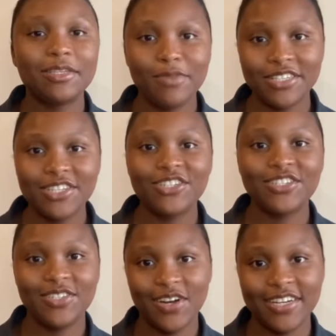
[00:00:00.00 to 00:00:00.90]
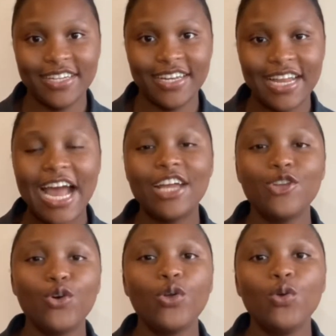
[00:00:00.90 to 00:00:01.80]
semester just started. I
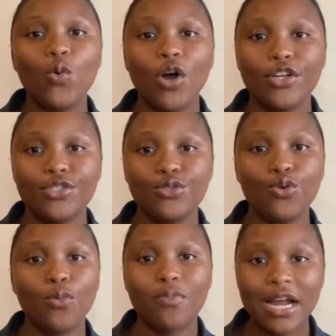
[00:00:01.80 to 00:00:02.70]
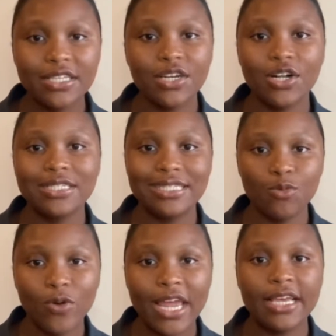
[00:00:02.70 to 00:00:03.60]
know you want to know practical
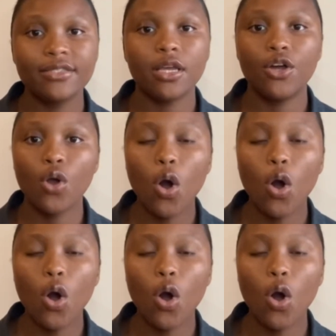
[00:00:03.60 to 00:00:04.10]
ways on